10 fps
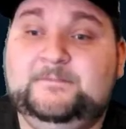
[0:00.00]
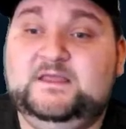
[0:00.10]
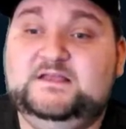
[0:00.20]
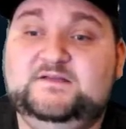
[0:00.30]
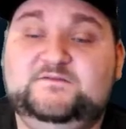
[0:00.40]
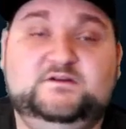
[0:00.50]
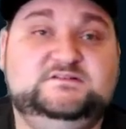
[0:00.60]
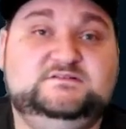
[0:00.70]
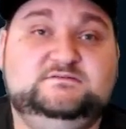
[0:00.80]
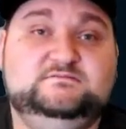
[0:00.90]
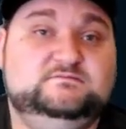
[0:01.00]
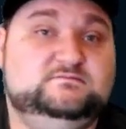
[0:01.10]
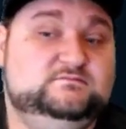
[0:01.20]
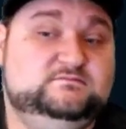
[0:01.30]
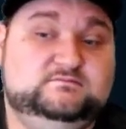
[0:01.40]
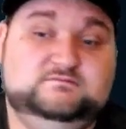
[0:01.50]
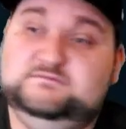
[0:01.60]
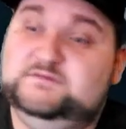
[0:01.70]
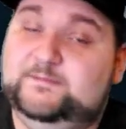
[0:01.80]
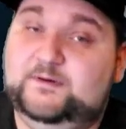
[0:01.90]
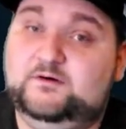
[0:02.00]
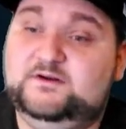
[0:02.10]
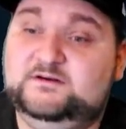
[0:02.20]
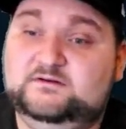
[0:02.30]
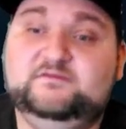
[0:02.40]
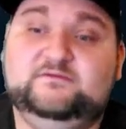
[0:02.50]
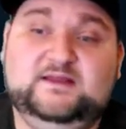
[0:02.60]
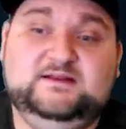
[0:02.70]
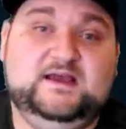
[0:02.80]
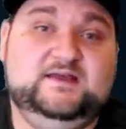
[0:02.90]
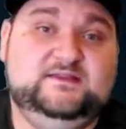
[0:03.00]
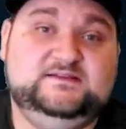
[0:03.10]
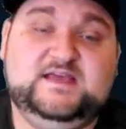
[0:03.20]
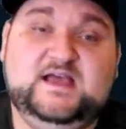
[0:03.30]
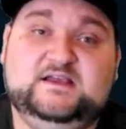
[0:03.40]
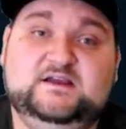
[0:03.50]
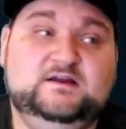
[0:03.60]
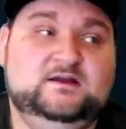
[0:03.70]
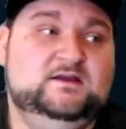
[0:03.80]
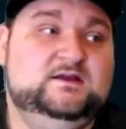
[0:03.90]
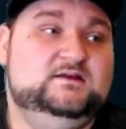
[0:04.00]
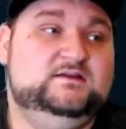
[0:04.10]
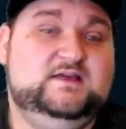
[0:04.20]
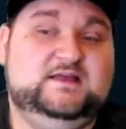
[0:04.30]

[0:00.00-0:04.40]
If your opponent, the red guy, the attacker, gets